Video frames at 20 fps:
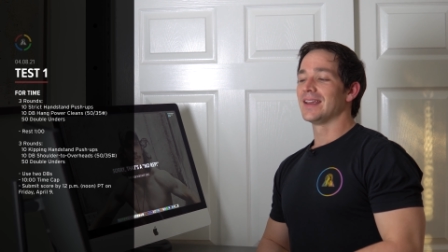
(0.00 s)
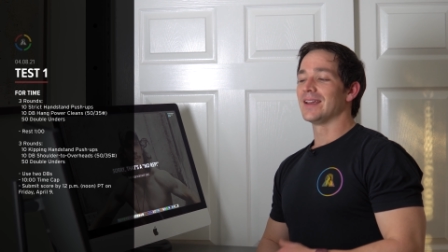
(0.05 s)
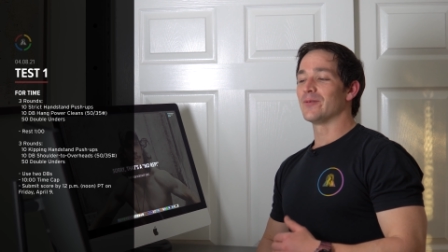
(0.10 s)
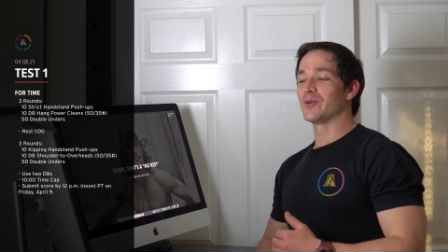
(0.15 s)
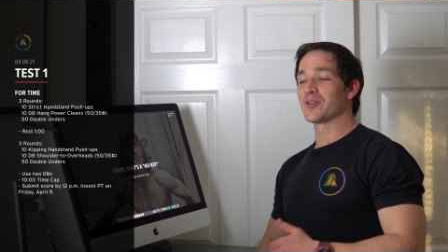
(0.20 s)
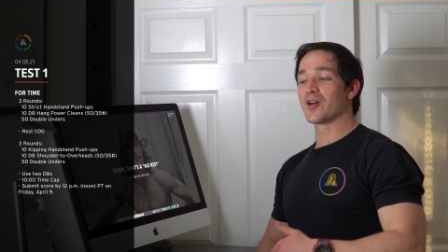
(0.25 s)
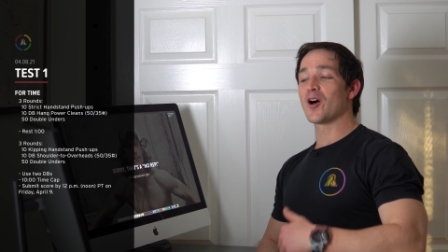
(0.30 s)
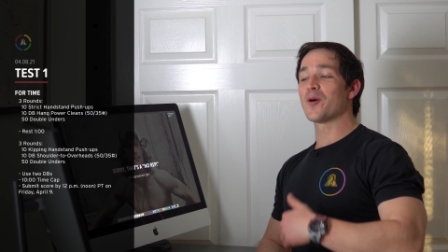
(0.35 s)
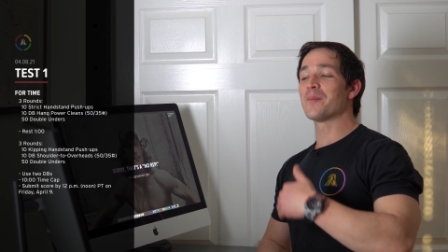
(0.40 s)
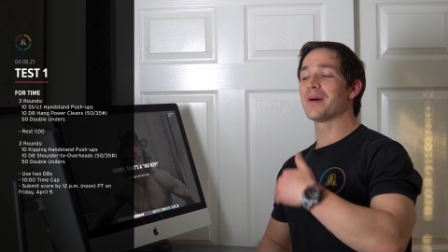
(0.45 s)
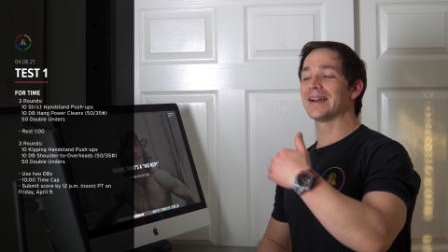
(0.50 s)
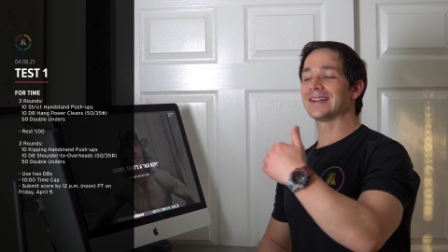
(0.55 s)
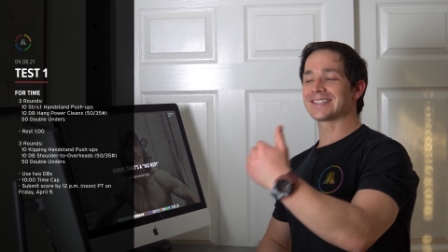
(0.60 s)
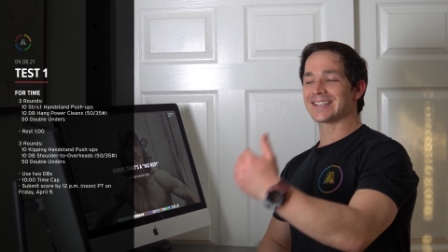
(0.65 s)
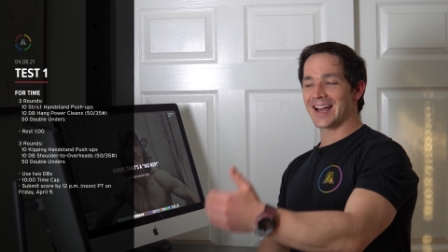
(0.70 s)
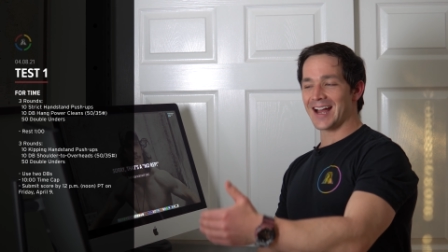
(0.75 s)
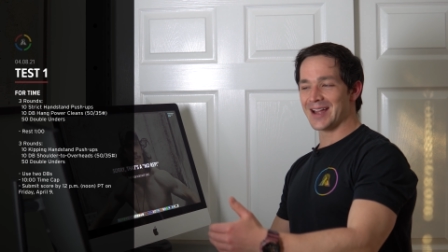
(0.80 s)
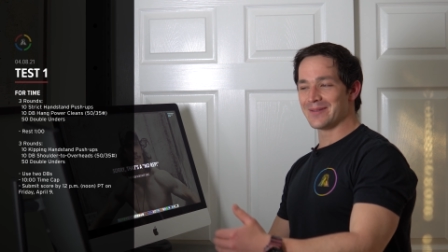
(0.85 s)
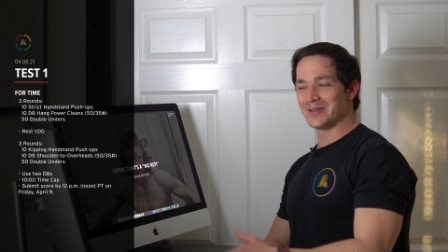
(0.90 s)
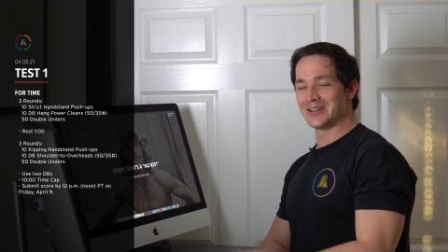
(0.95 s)
With all my
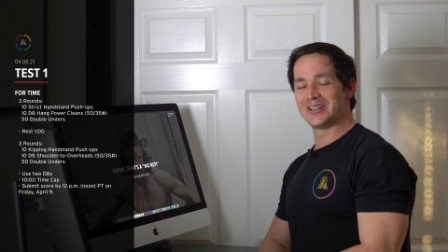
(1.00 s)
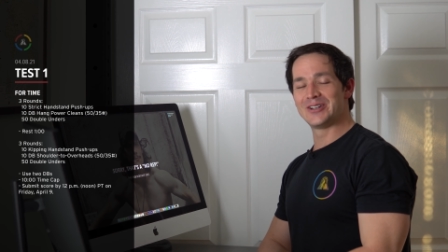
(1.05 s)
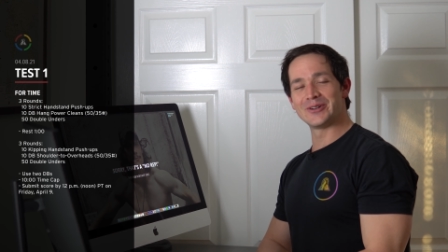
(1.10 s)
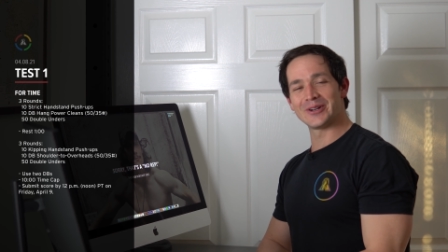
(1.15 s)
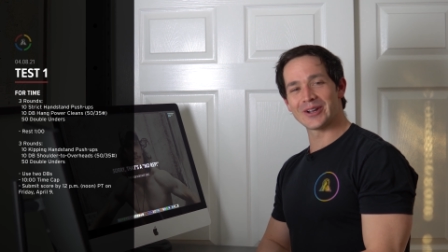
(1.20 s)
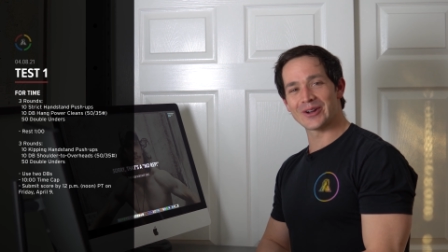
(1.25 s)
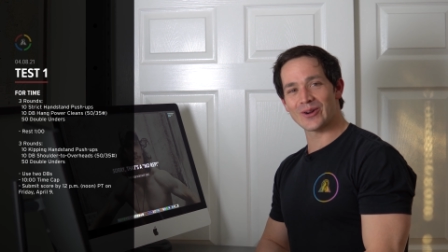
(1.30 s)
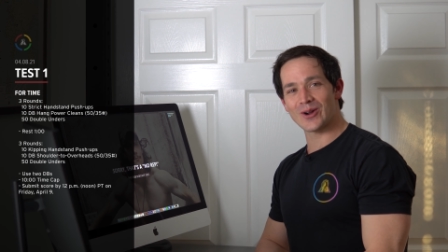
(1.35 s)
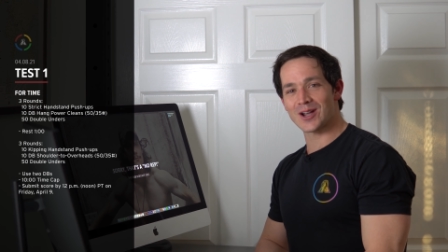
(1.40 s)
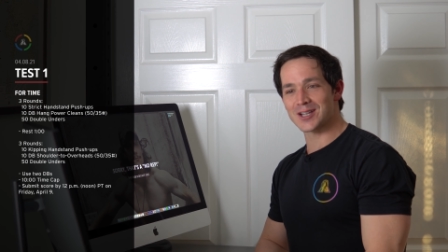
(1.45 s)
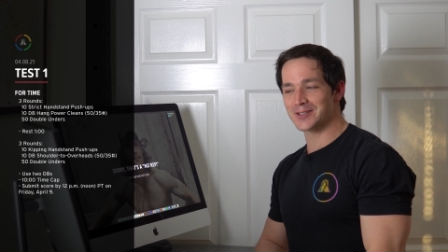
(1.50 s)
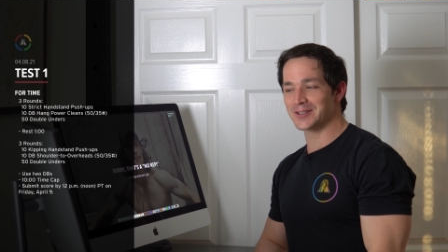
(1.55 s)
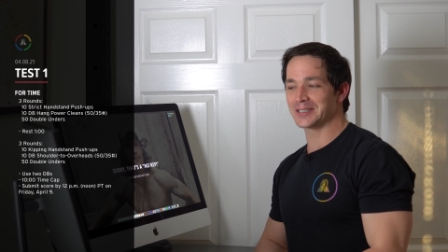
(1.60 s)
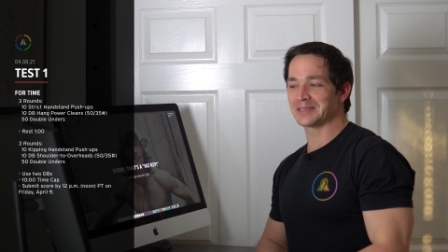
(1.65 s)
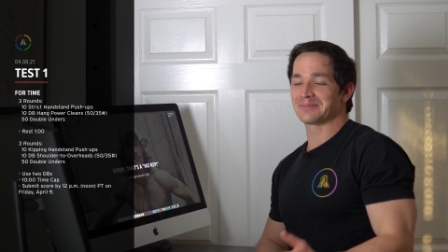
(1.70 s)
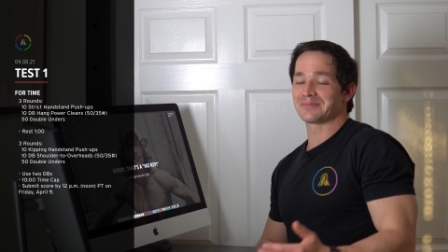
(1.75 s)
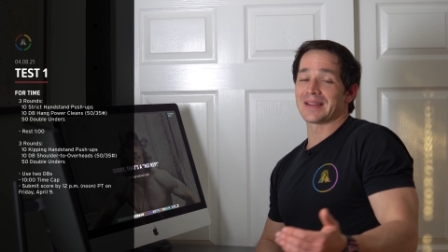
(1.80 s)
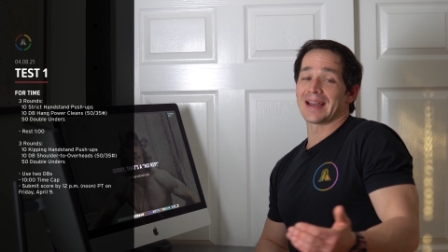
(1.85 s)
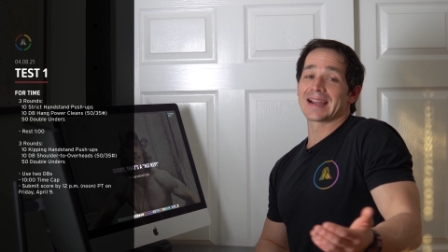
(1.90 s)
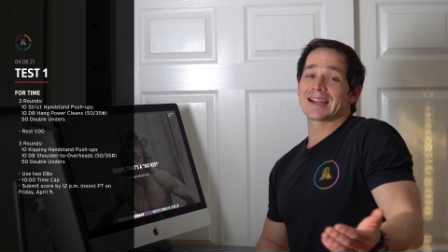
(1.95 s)
time in doing
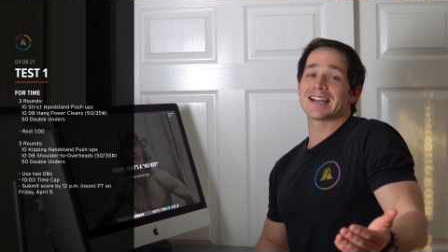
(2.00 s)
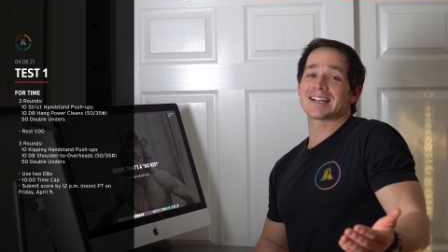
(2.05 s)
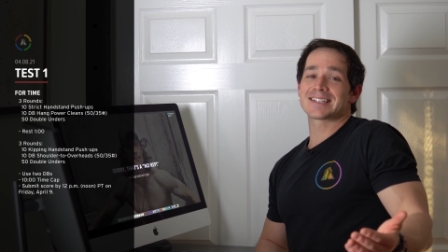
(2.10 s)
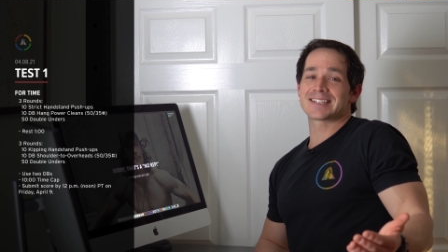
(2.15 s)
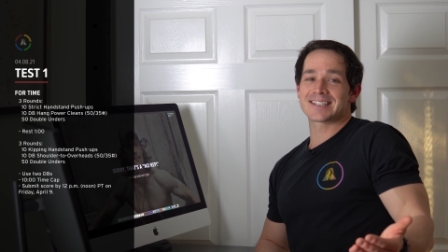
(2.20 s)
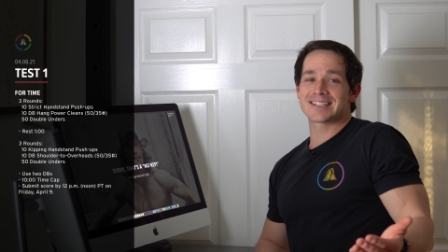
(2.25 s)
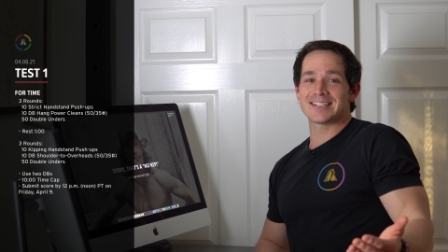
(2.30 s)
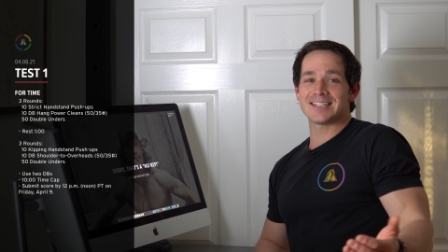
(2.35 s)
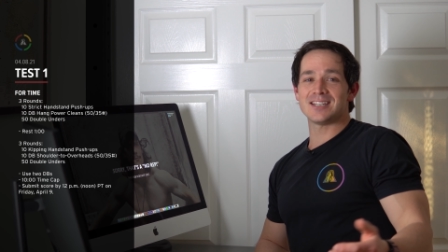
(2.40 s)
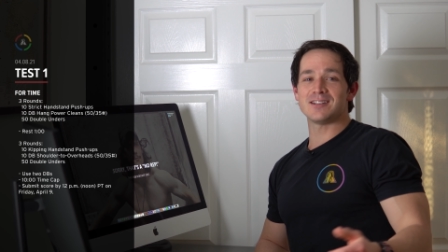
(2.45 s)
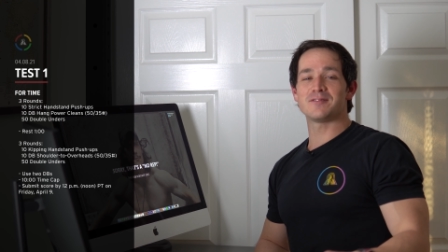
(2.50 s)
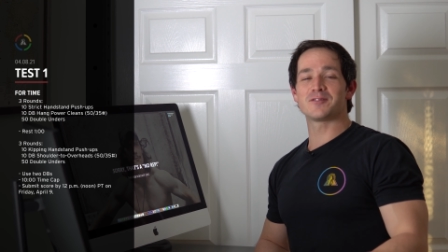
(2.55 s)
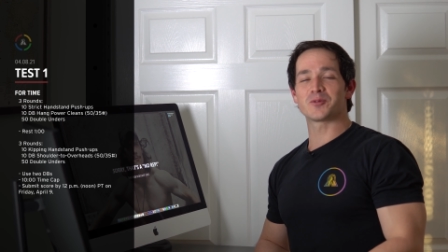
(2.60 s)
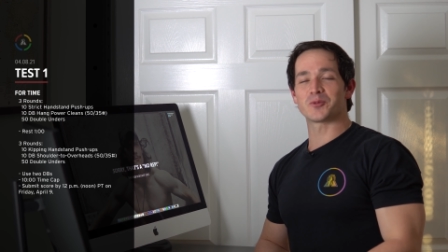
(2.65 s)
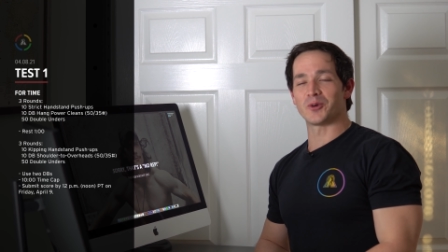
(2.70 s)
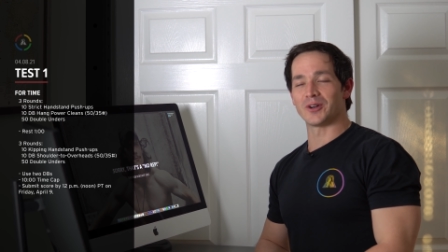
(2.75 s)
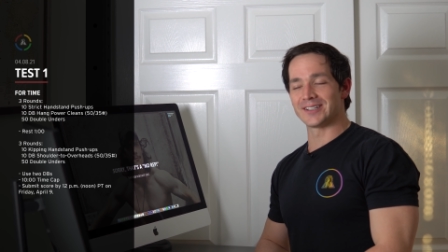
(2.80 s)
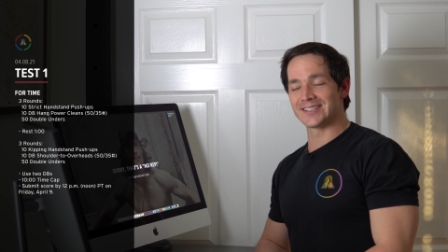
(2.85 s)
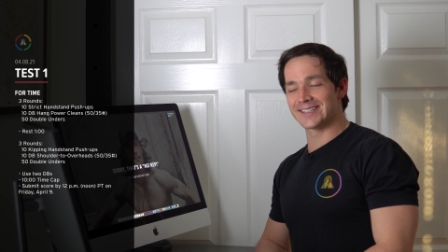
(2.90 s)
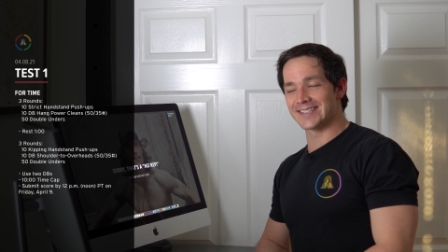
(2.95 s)
CrossFit, I got deceived
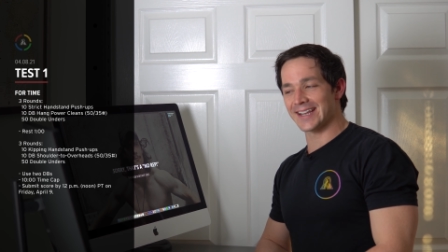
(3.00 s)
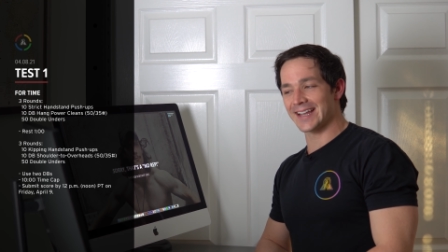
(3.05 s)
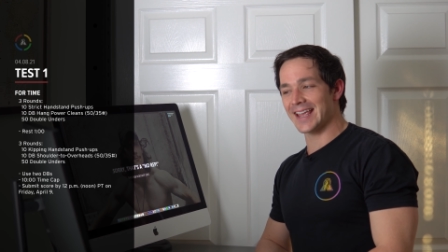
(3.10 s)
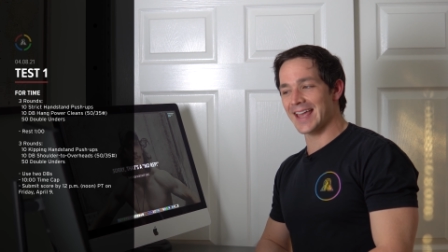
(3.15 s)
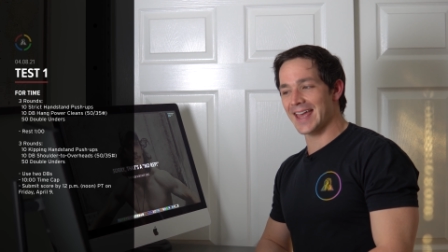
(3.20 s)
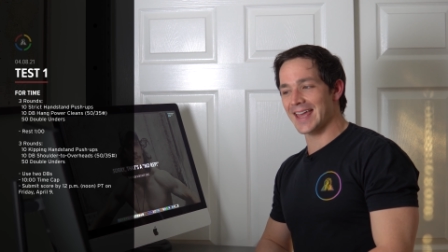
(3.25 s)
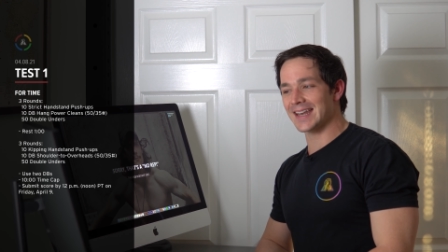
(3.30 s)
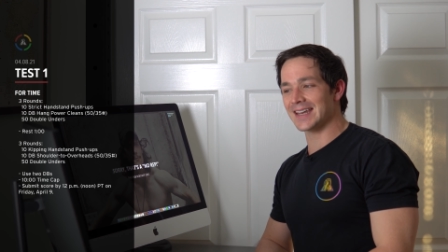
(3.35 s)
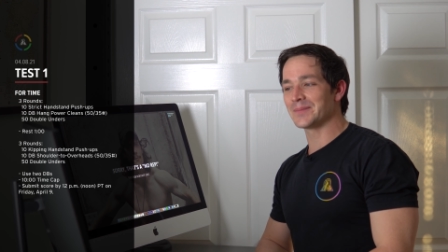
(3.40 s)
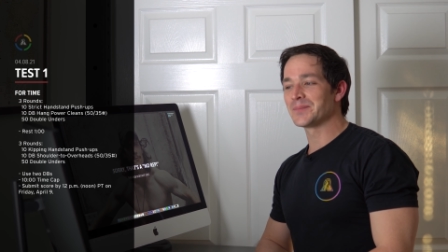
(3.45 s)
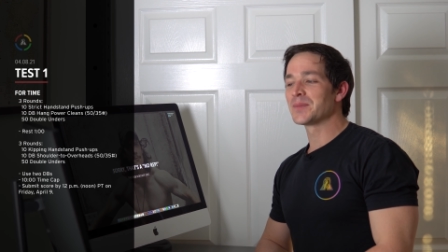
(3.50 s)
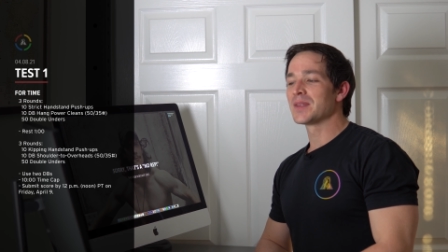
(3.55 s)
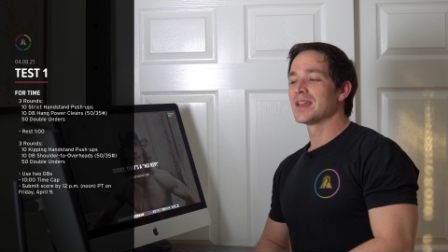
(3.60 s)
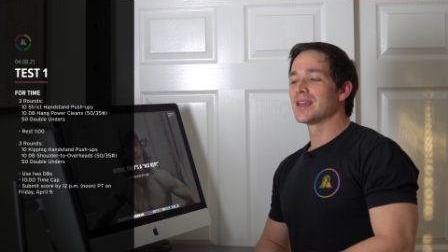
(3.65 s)
once again.